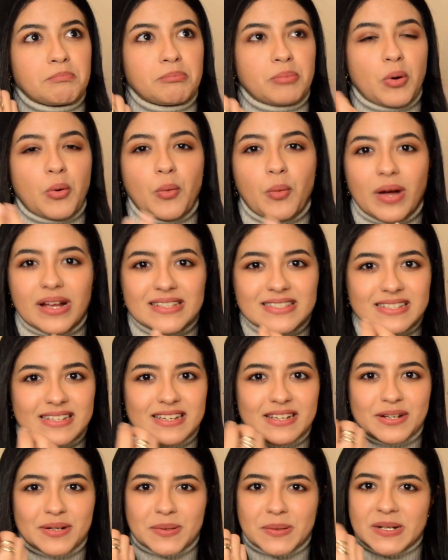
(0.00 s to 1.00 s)

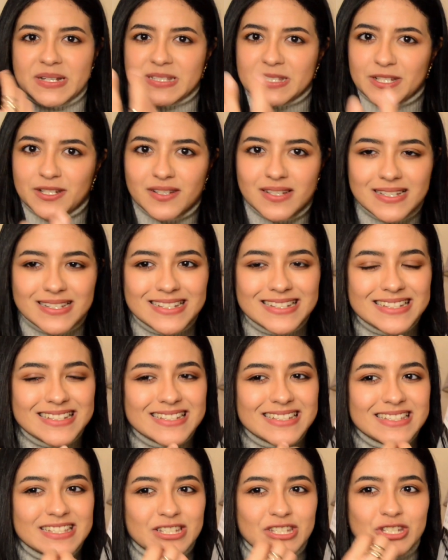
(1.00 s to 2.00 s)
poetic
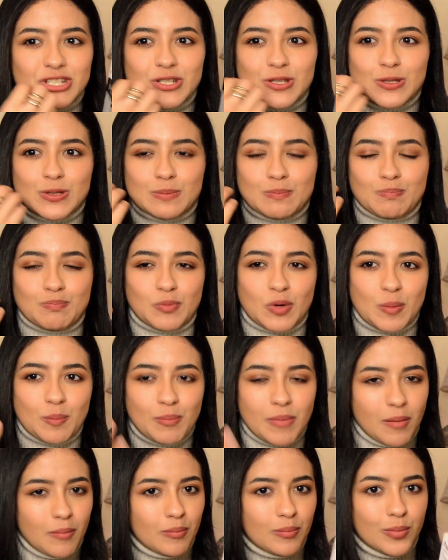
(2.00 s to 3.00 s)
resonance and just
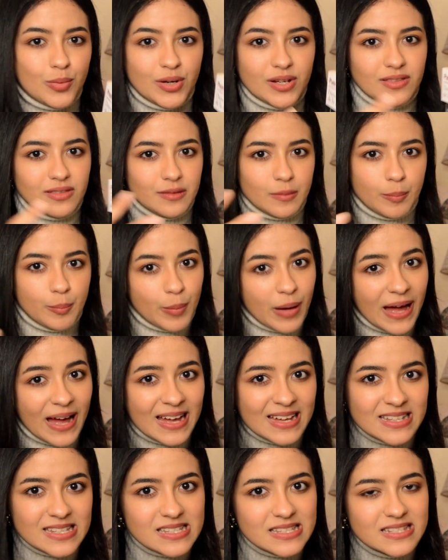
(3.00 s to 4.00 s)
remembering the
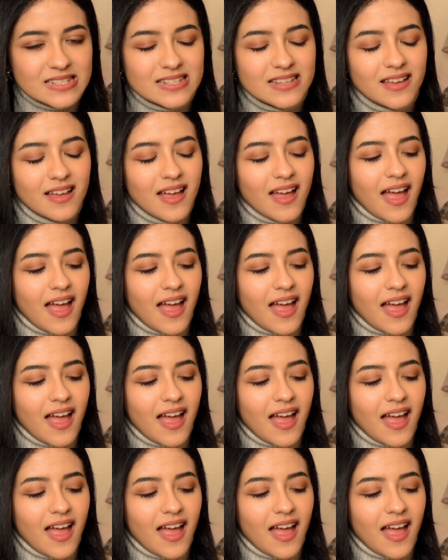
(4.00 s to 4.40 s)
past.